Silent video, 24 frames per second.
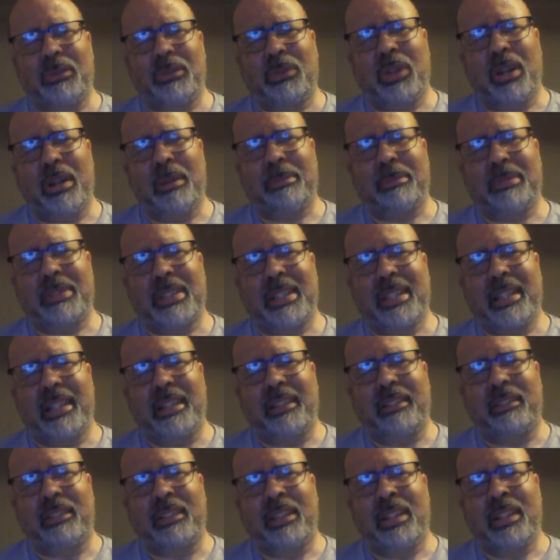of what I'm
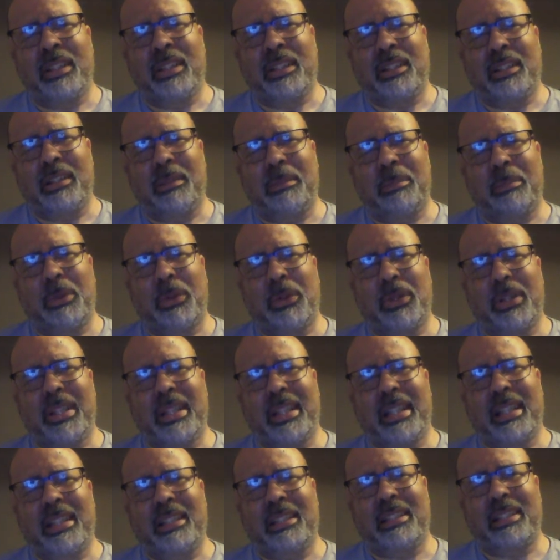saying. The point
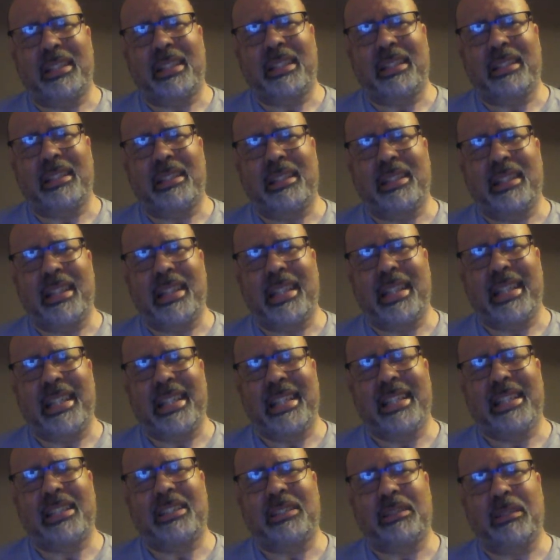is,
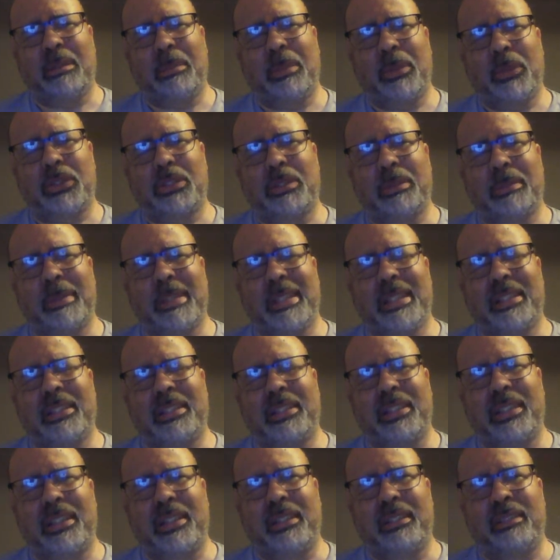it is a
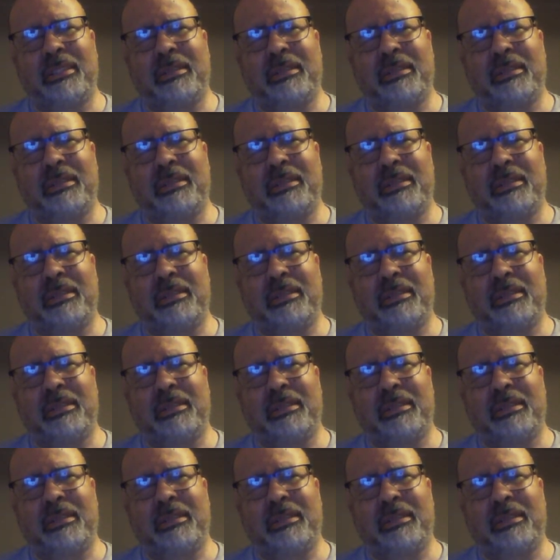possibility.